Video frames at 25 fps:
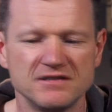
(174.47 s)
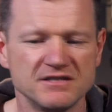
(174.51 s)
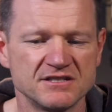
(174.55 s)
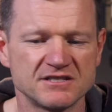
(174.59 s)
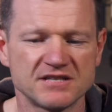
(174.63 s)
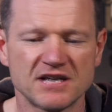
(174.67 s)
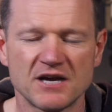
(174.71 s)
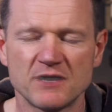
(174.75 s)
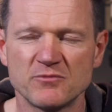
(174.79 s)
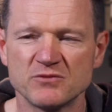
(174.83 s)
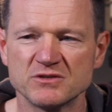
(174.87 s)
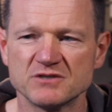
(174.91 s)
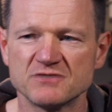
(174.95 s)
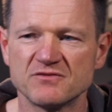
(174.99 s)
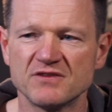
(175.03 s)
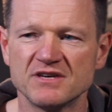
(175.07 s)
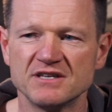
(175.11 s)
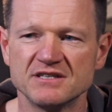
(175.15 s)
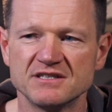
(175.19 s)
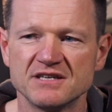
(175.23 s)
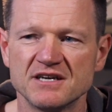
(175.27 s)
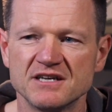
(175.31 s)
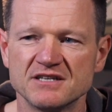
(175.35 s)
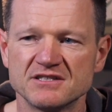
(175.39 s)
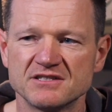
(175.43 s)
This camera is
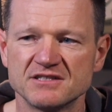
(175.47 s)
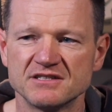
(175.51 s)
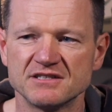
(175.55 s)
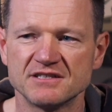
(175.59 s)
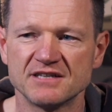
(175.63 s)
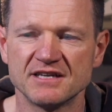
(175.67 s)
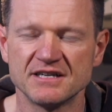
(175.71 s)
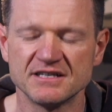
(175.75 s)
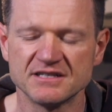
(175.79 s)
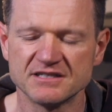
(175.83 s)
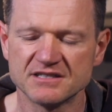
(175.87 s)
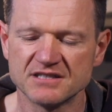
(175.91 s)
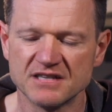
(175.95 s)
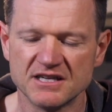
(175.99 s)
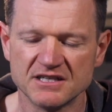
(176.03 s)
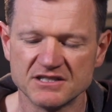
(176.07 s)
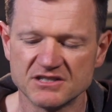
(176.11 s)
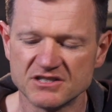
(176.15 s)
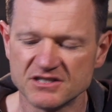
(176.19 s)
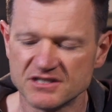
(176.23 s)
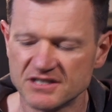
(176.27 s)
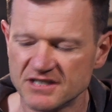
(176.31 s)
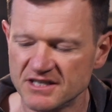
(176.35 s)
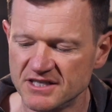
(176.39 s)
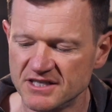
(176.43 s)
fantastic, and it's just